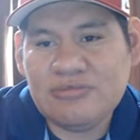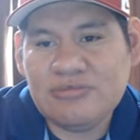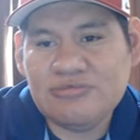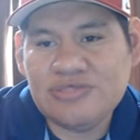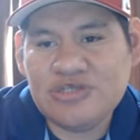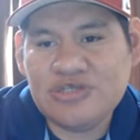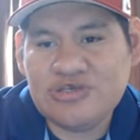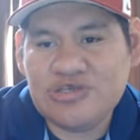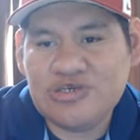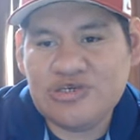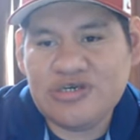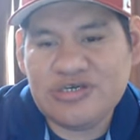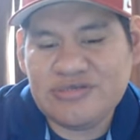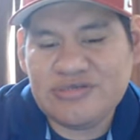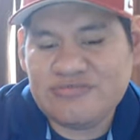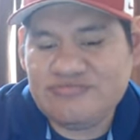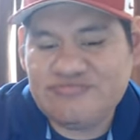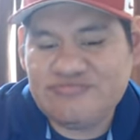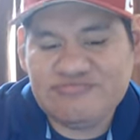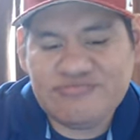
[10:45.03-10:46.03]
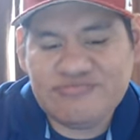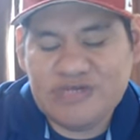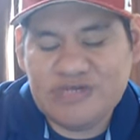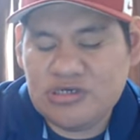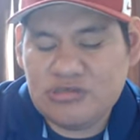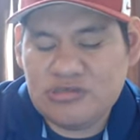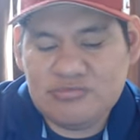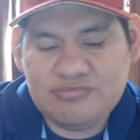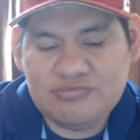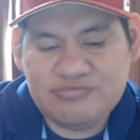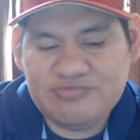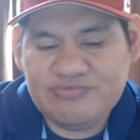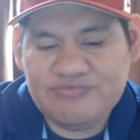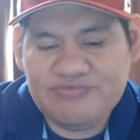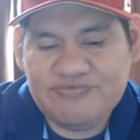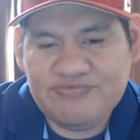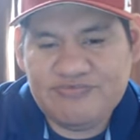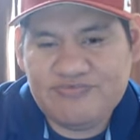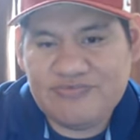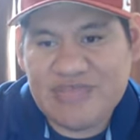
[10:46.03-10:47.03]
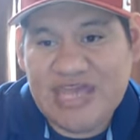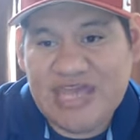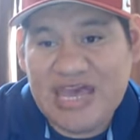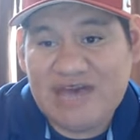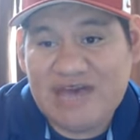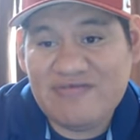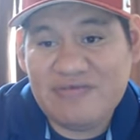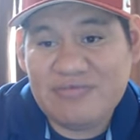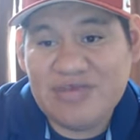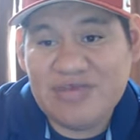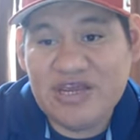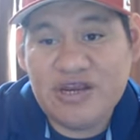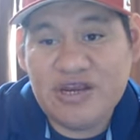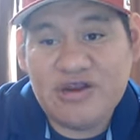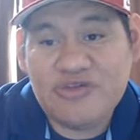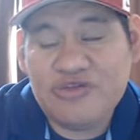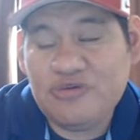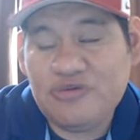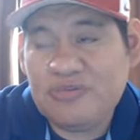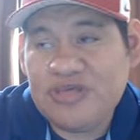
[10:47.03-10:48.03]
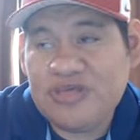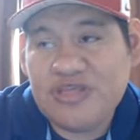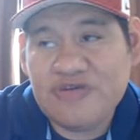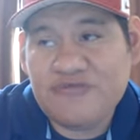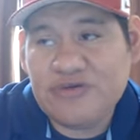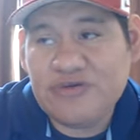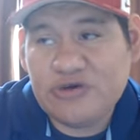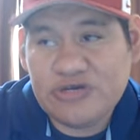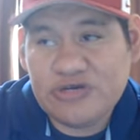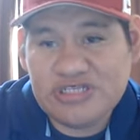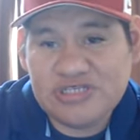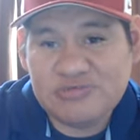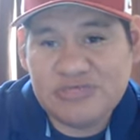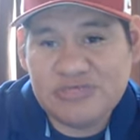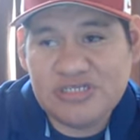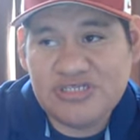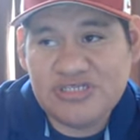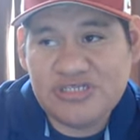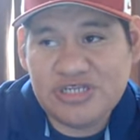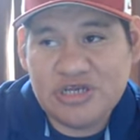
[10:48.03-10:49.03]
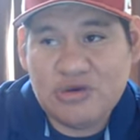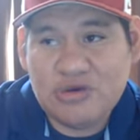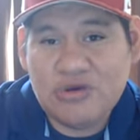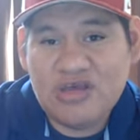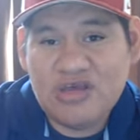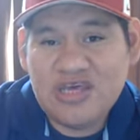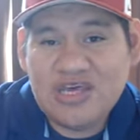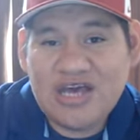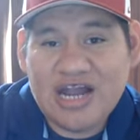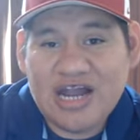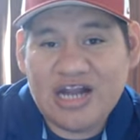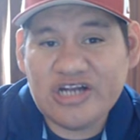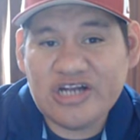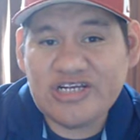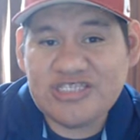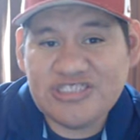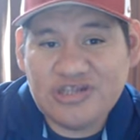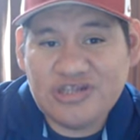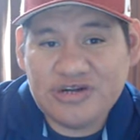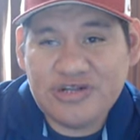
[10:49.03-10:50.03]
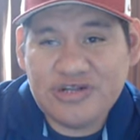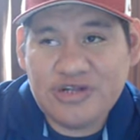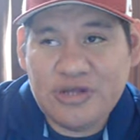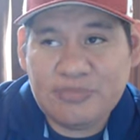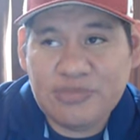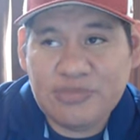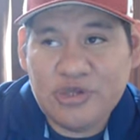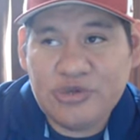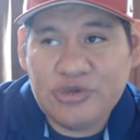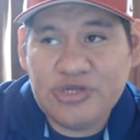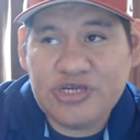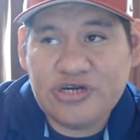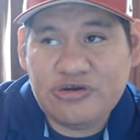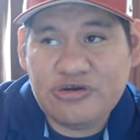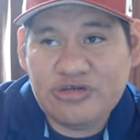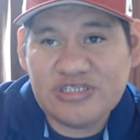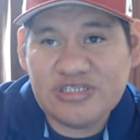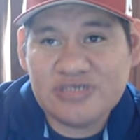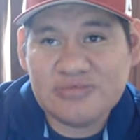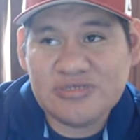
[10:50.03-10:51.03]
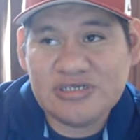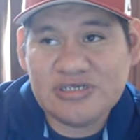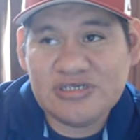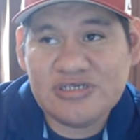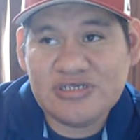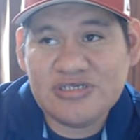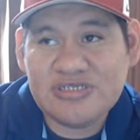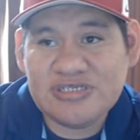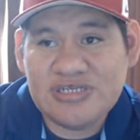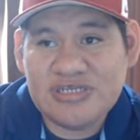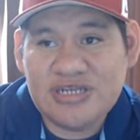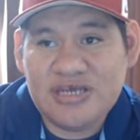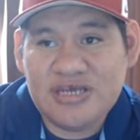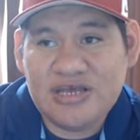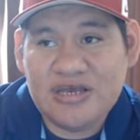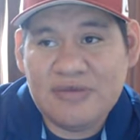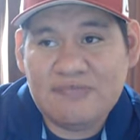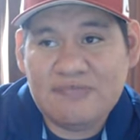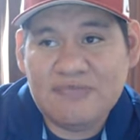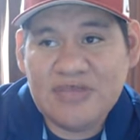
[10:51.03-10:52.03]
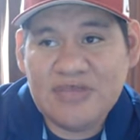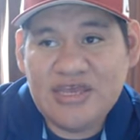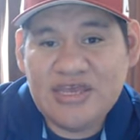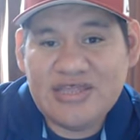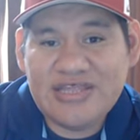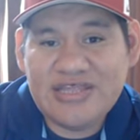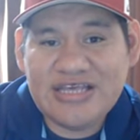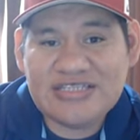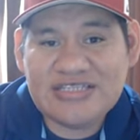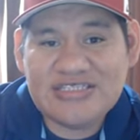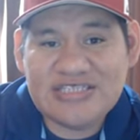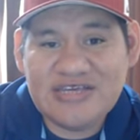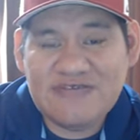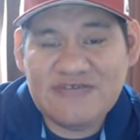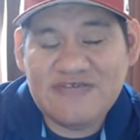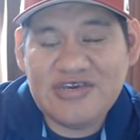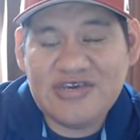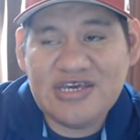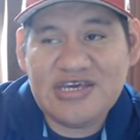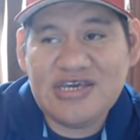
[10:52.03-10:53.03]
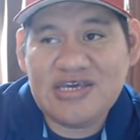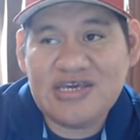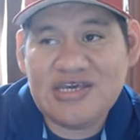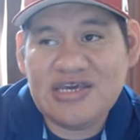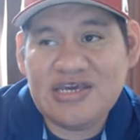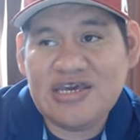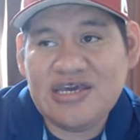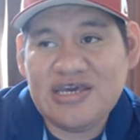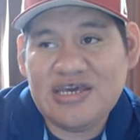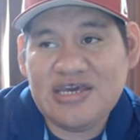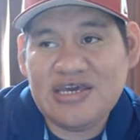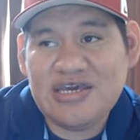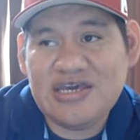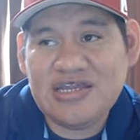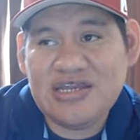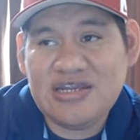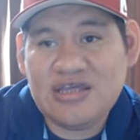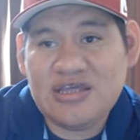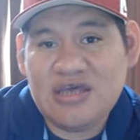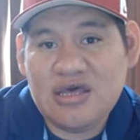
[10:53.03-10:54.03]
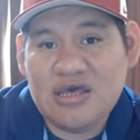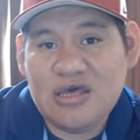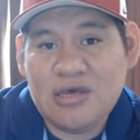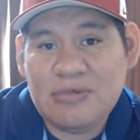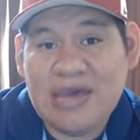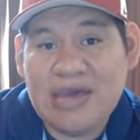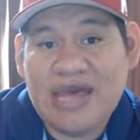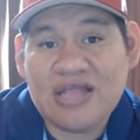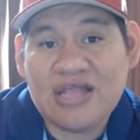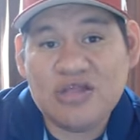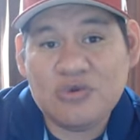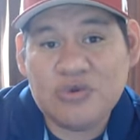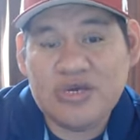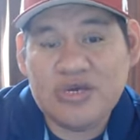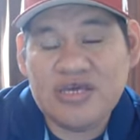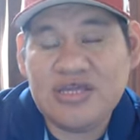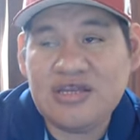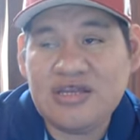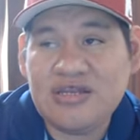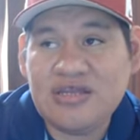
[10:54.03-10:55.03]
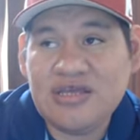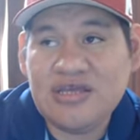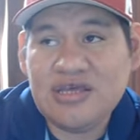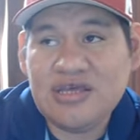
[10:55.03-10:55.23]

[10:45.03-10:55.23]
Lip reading: So you can, have them there. They'll be there for Christmas. I already started uploading Christmas and Thanksgiving and Halloween.